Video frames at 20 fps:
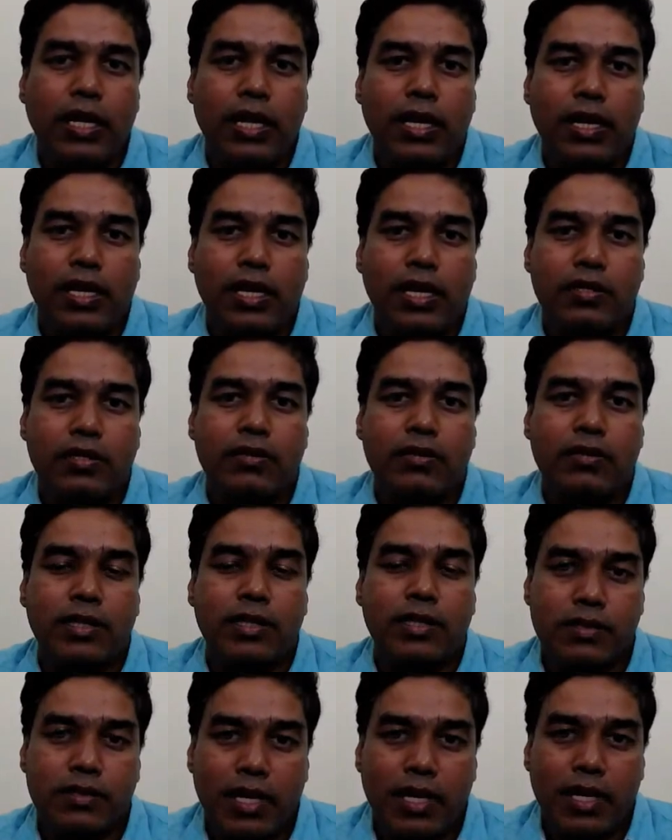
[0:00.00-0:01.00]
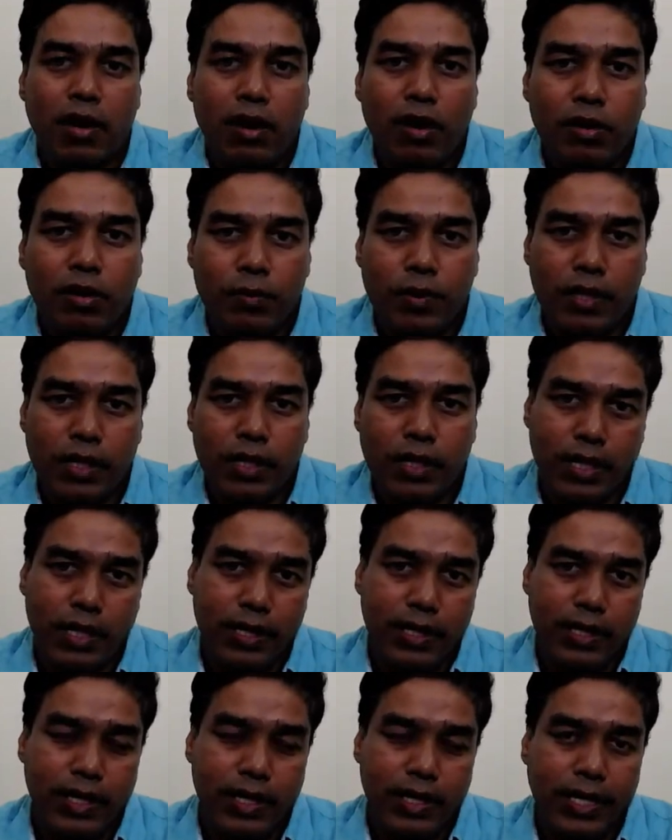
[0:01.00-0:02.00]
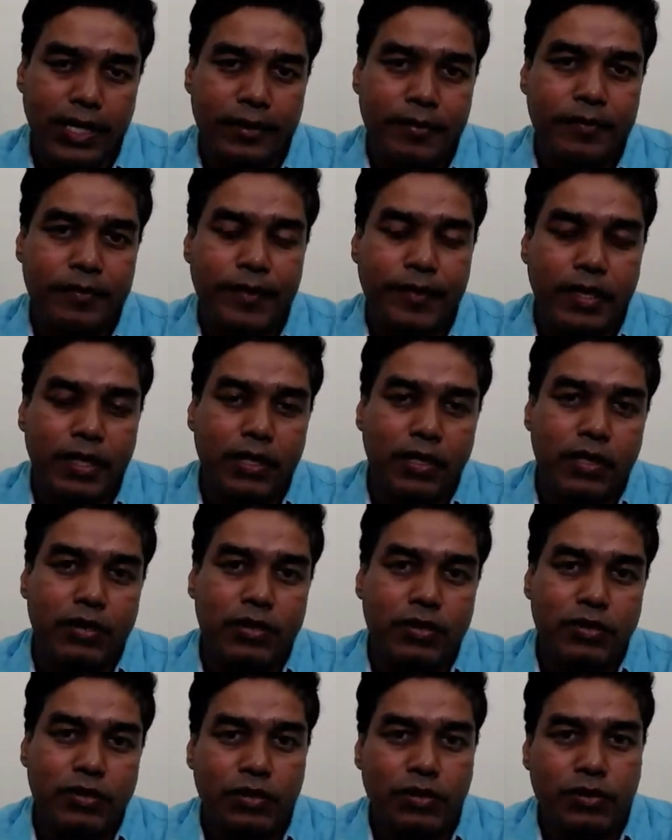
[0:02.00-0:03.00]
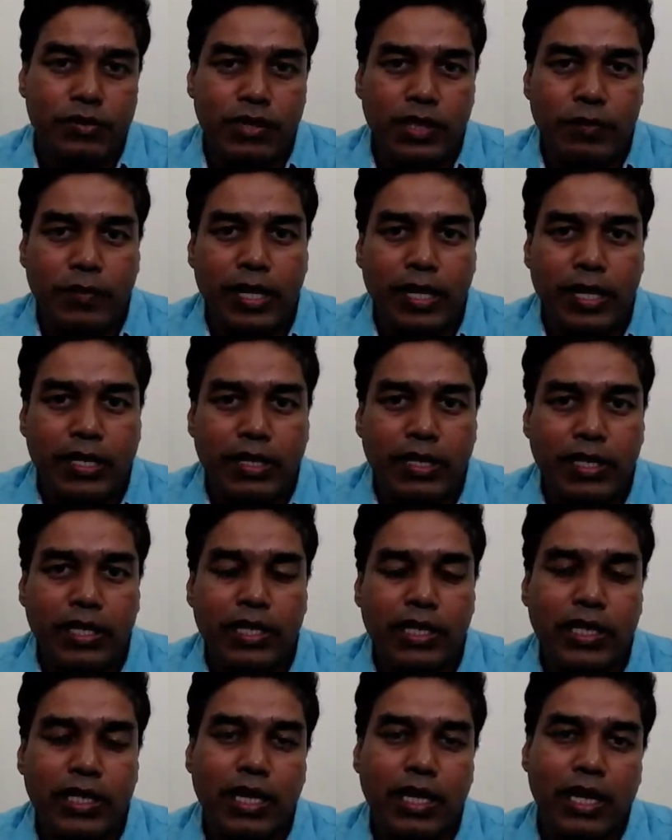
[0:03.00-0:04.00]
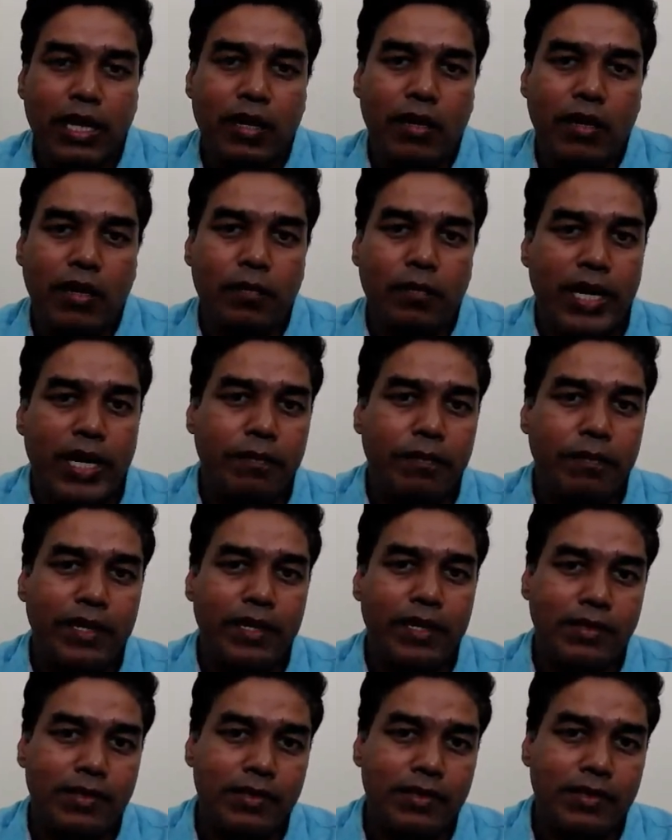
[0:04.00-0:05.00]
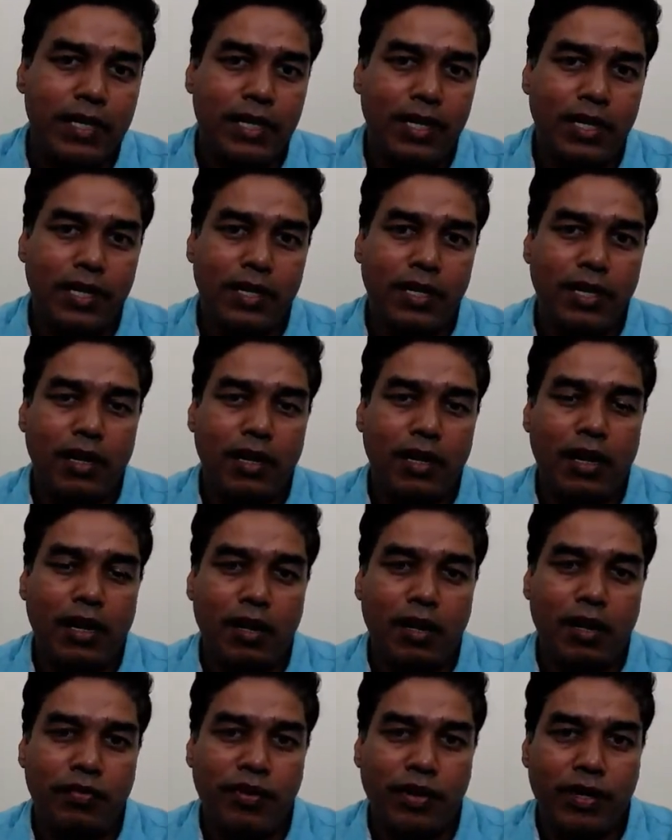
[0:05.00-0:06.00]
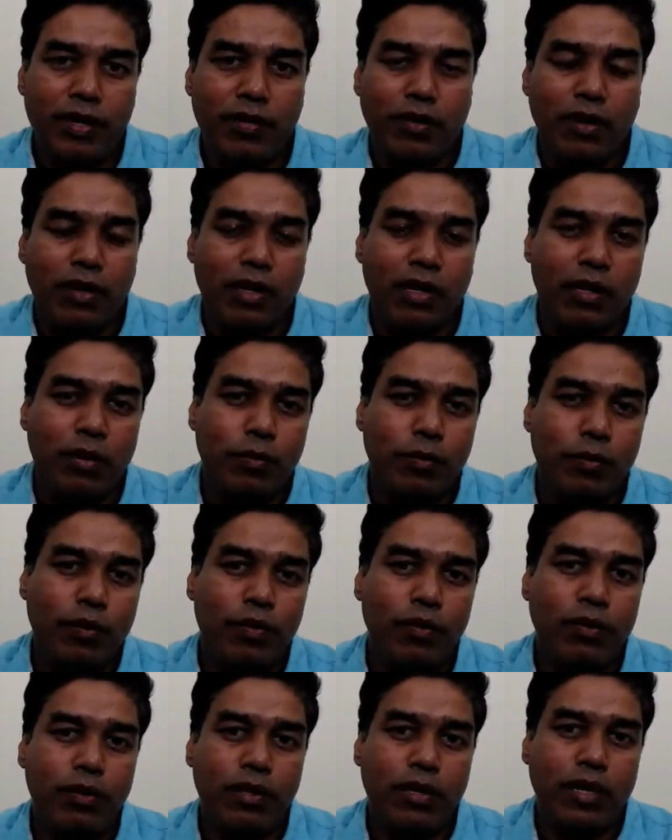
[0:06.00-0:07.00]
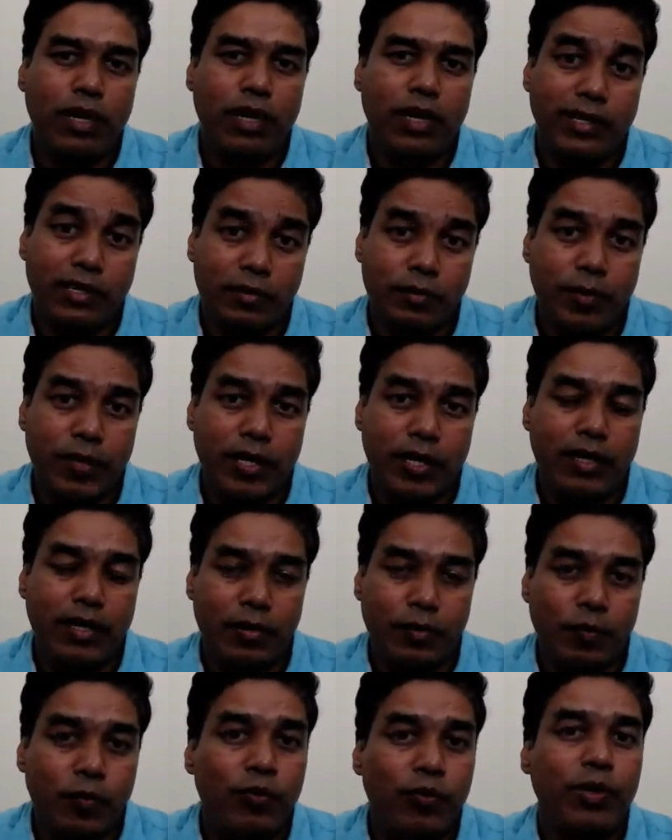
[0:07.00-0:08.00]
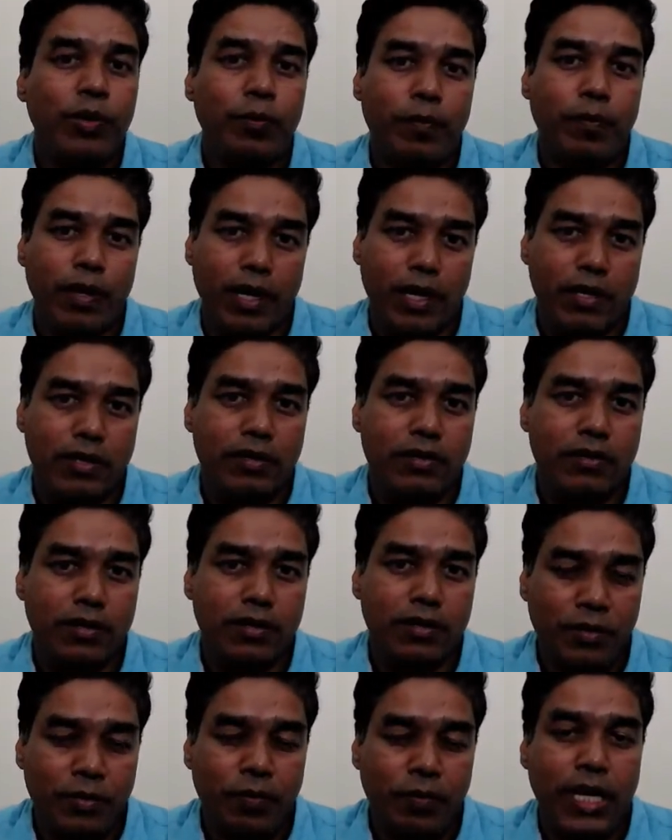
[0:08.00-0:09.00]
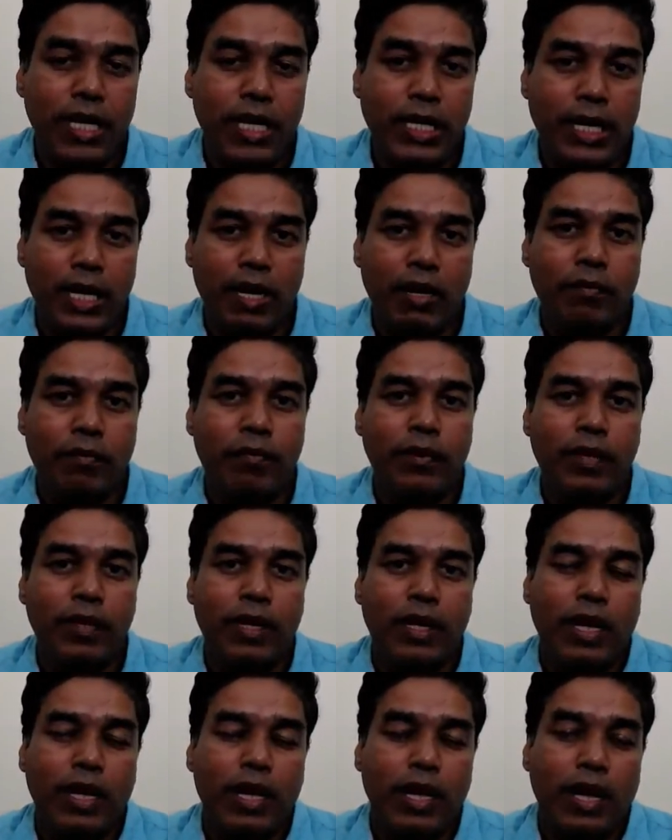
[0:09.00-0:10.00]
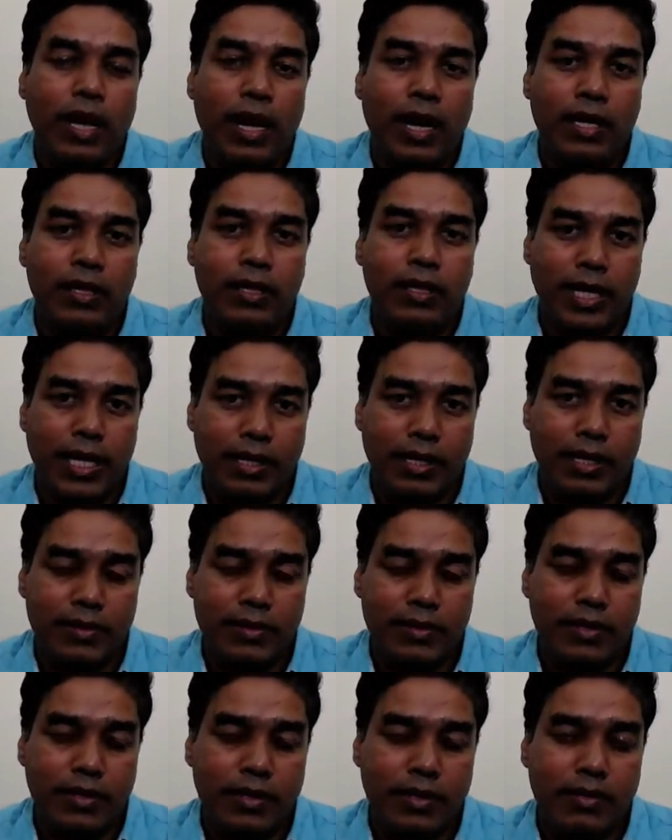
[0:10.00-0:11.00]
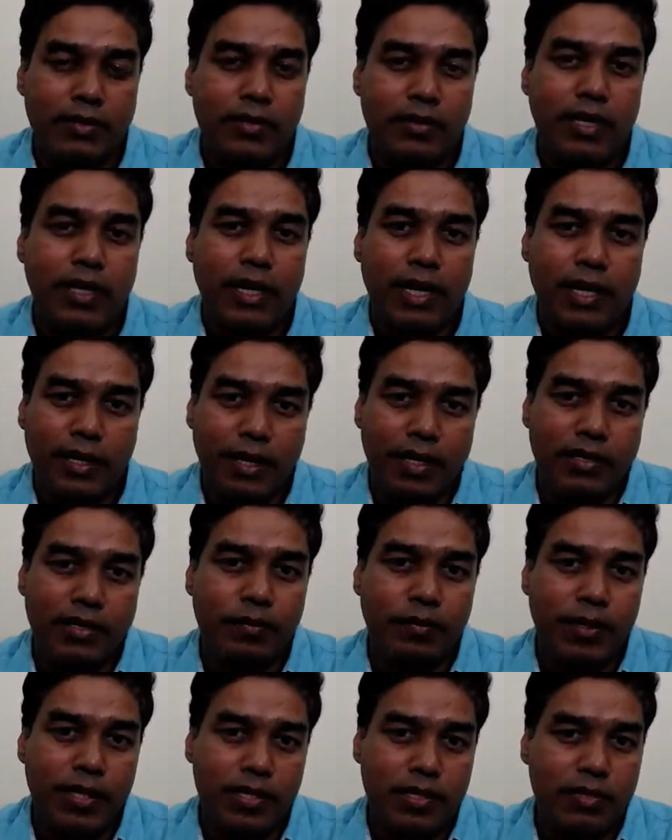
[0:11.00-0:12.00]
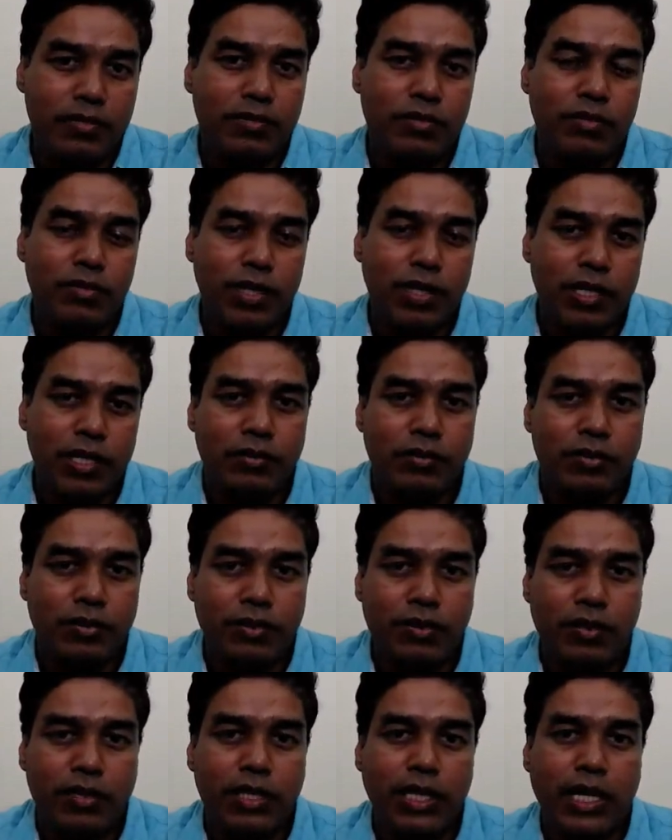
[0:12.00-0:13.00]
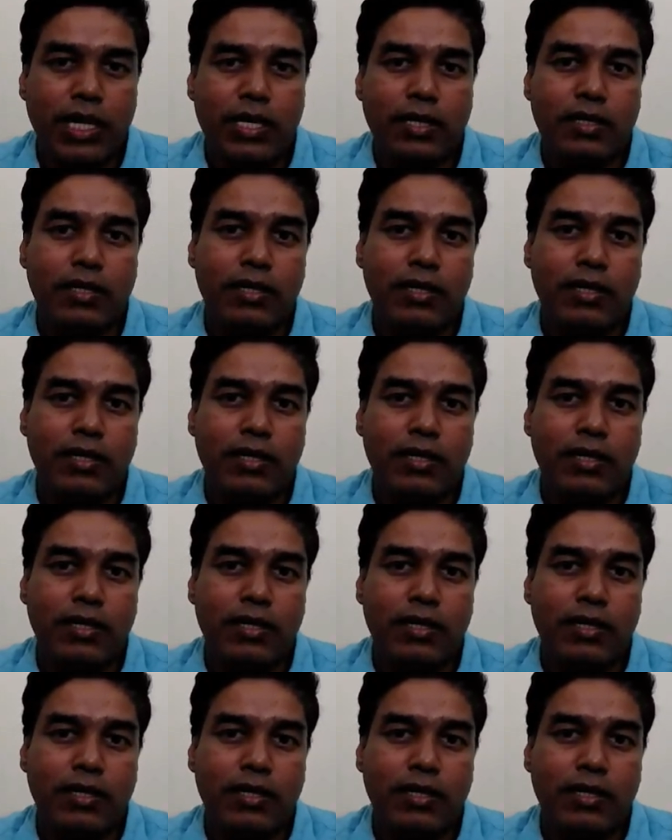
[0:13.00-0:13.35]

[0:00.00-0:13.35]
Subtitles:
is done automatically, right? So similar thing might be necessary if you are talking about inspecting moving parts. So you might have other accessories and attachments to ensure that